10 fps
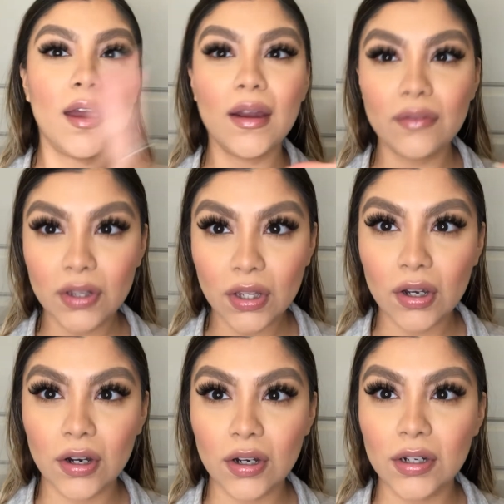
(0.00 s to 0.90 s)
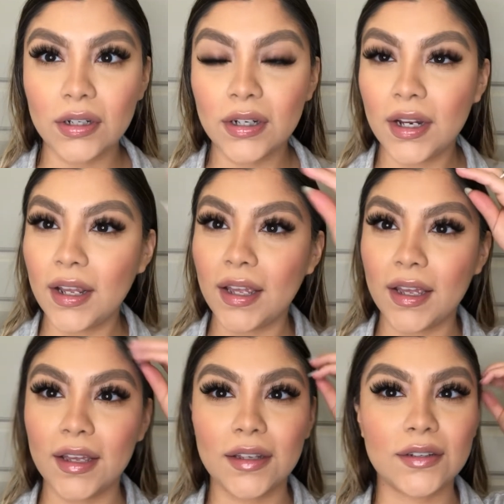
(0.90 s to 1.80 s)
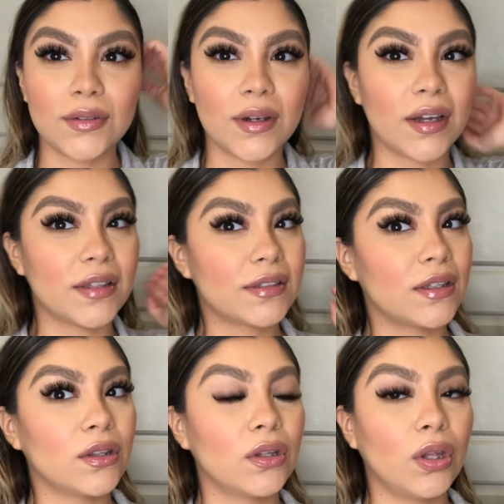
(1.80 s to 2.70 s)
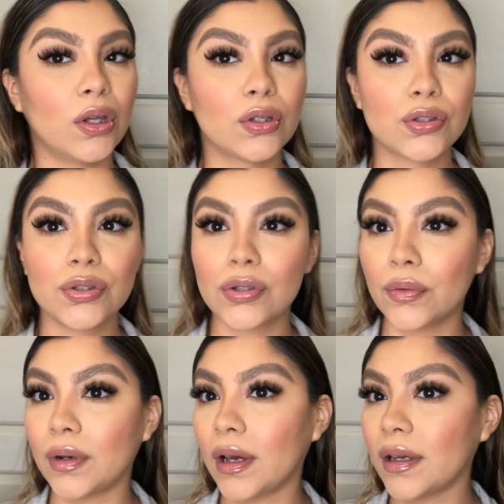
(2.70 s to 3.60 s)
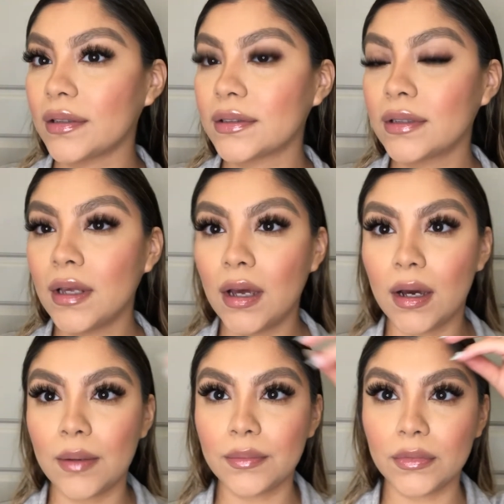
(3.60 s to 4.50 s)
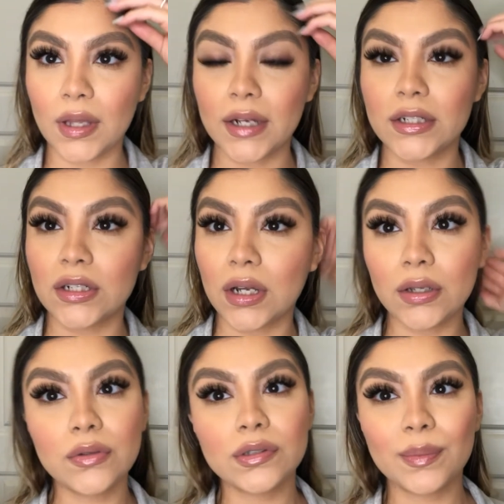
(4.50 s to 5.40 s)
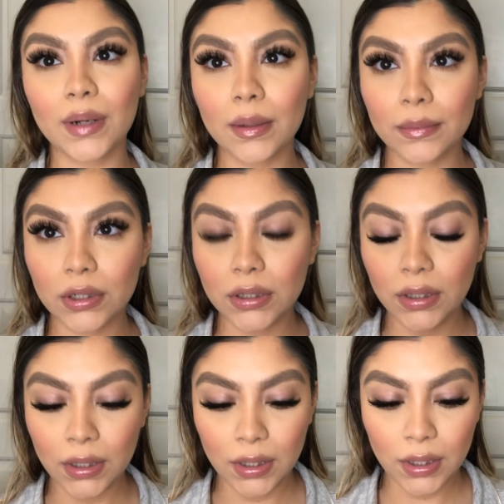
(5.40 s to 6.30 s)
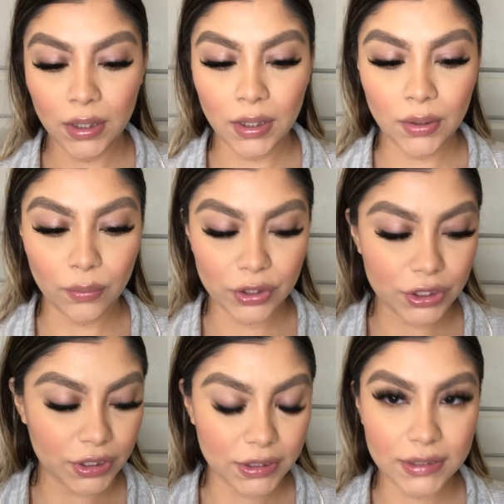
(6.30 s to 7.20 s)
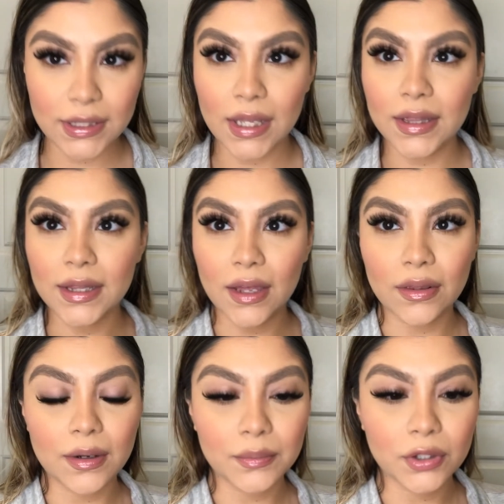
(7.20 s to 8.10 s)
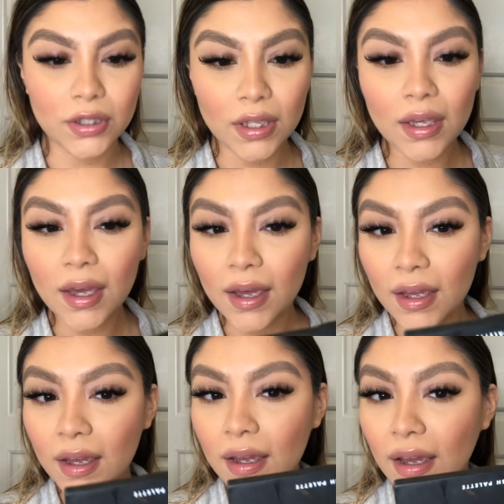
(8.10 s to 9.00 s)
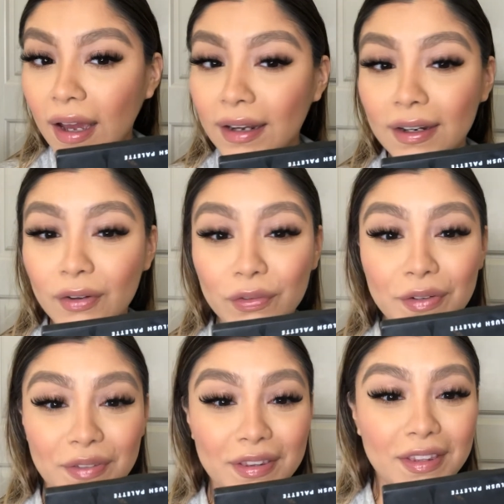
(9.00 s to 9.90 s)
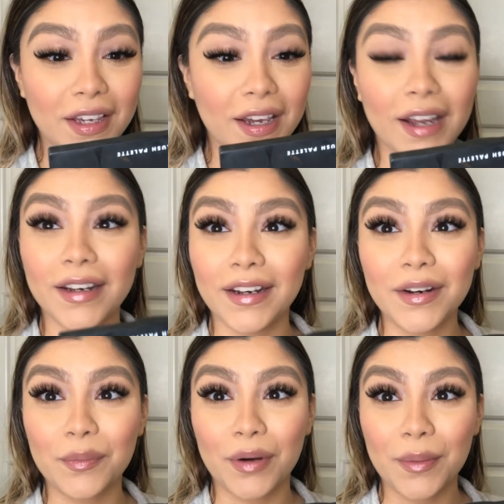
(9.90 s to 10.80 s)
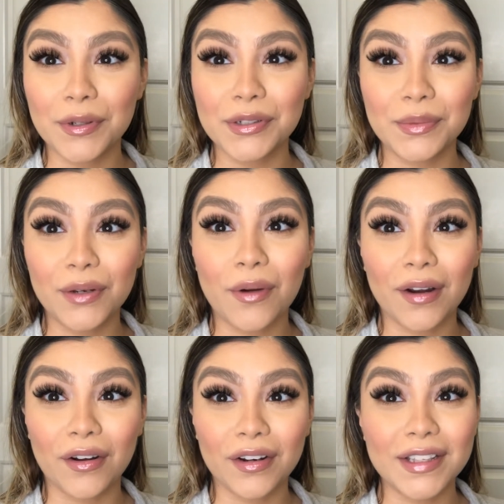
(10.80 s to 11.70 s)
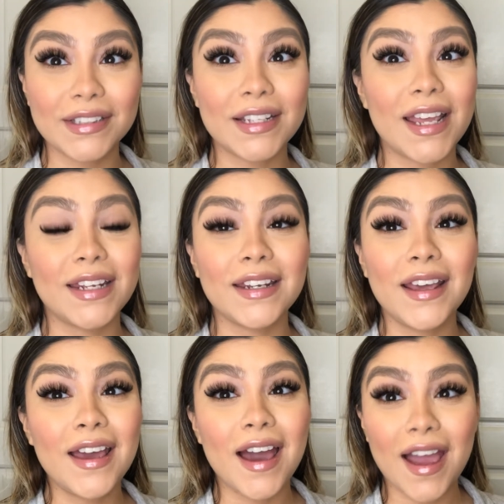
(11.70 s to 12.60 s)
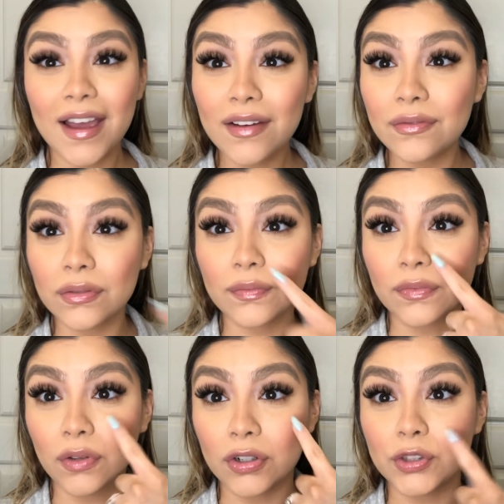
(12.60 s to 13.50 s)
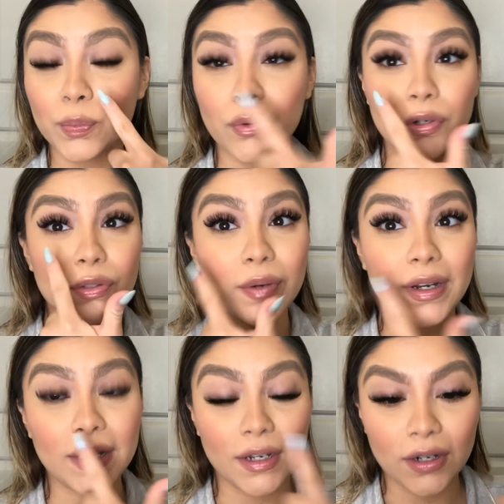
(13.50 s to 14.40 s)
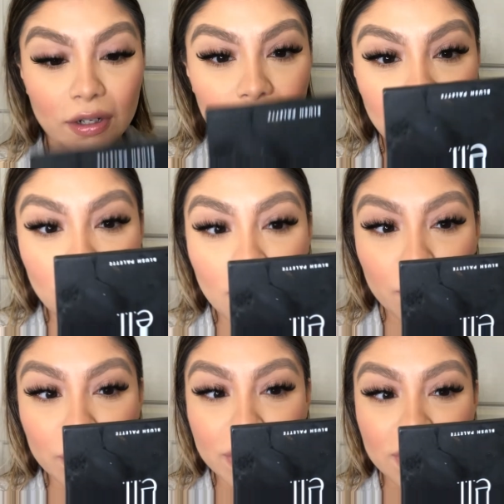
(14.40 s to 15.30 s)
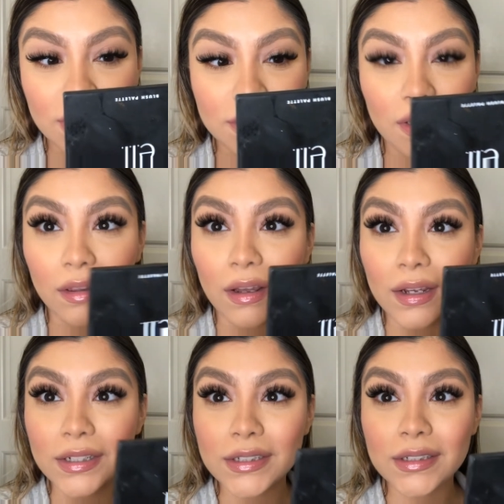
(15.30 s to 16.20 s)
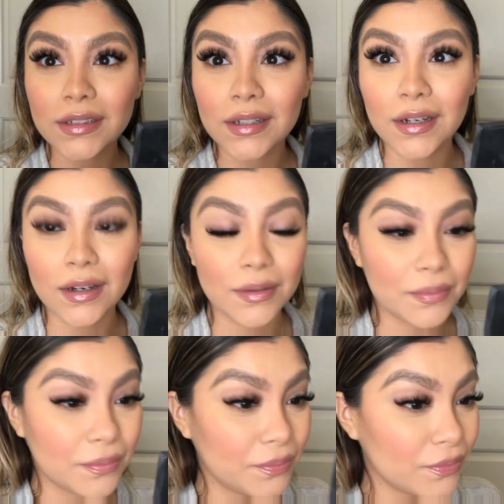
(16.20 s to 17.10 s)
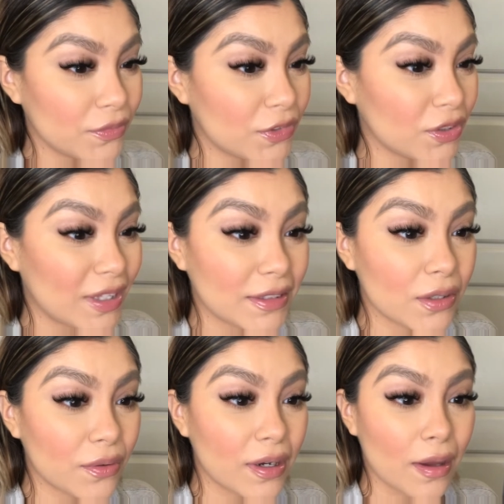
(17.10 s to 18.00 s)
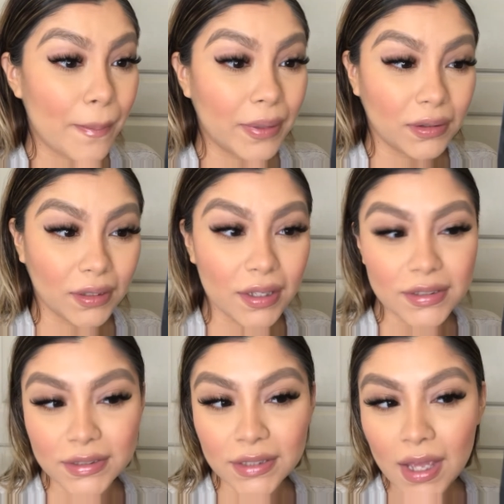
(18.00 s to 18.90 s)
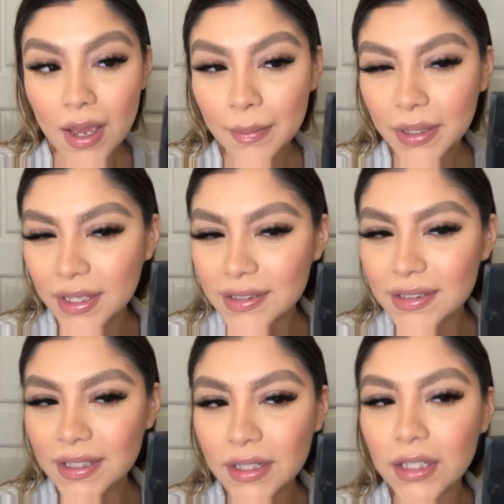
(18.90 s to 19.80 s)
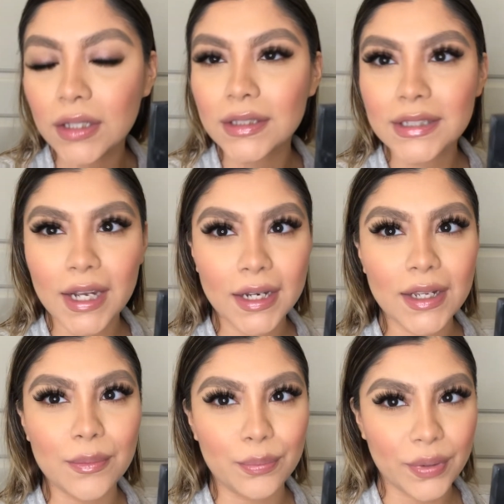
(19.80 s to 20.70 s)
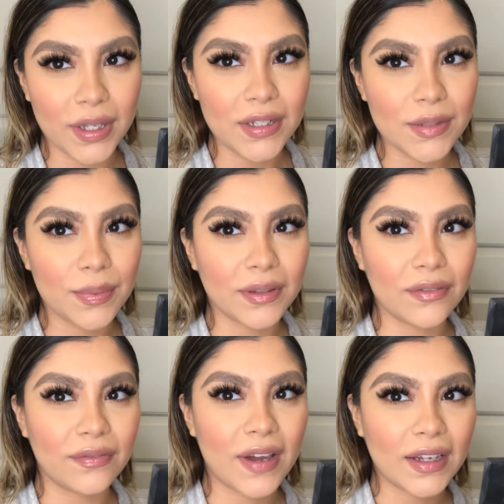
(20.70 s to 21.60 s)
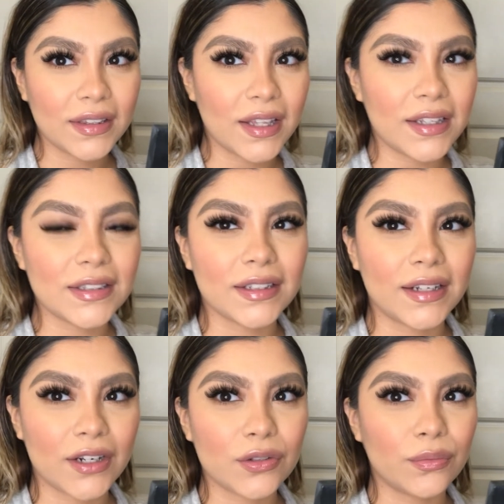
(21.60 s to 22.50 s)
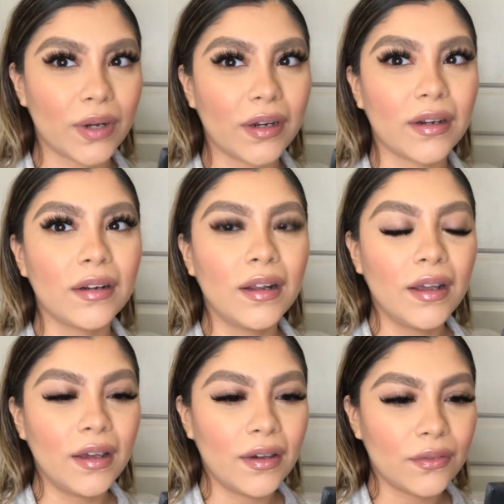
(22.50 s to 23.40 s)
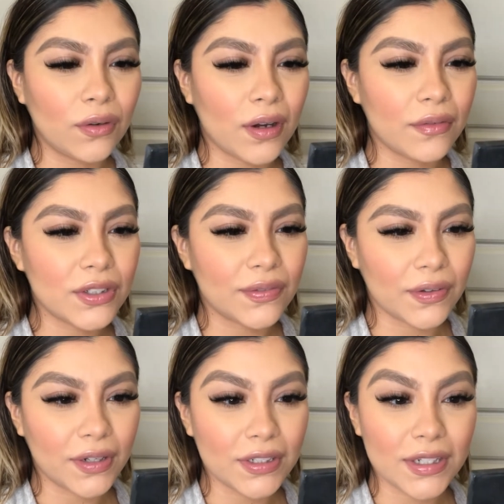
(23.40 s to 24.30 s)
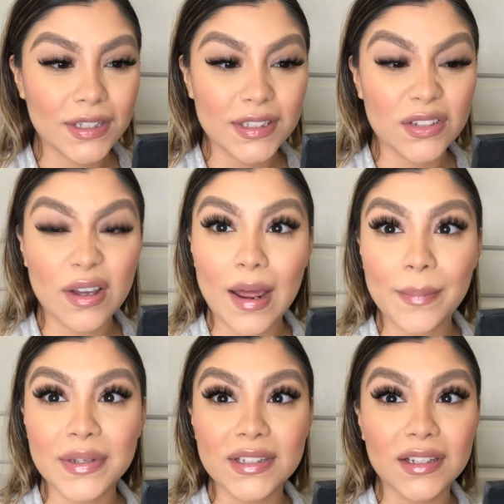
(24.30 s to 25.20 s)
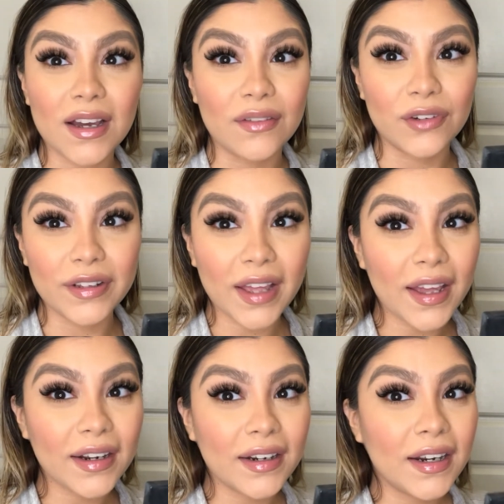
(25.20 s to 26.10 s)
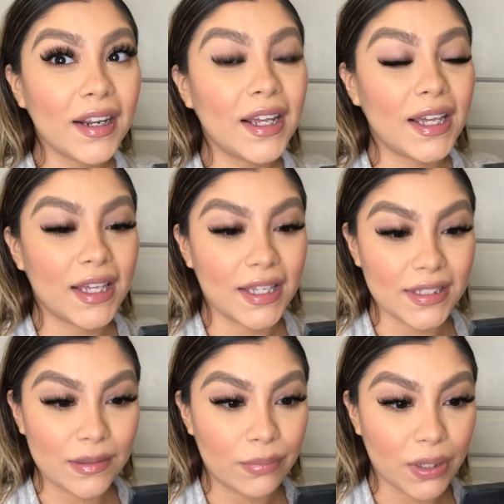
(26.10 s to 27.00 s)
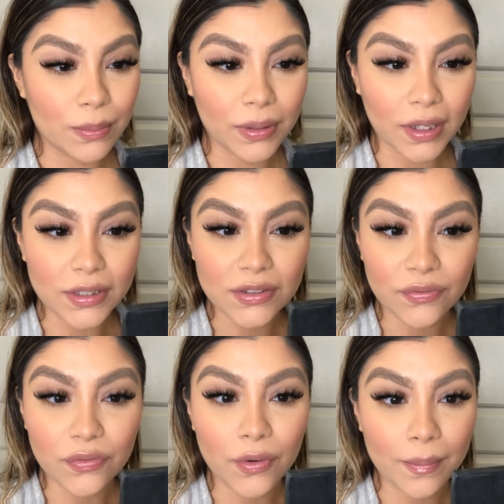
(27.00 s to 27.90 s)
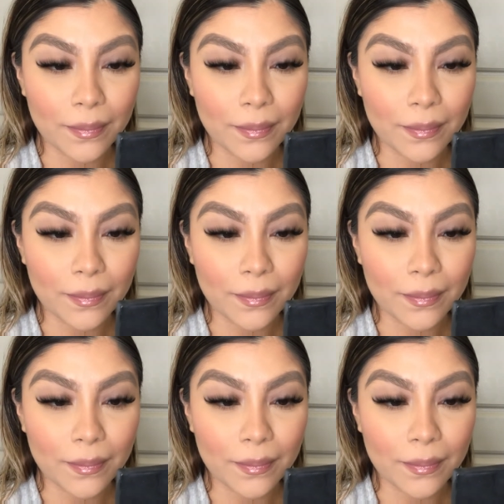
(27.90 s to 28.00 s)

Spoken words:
everything on, and you guys, it looks so nice. I did not use a primer, which is, now that I'm looking at, I don't even think I need a primer, to be quite honest. And I have large pores right here, which says a lot, so that's already a plus. I mean, you can see it a tiny bit, but the fact that it's a natural radiant full coverage foundation, it still happened to cover that, is a big plus for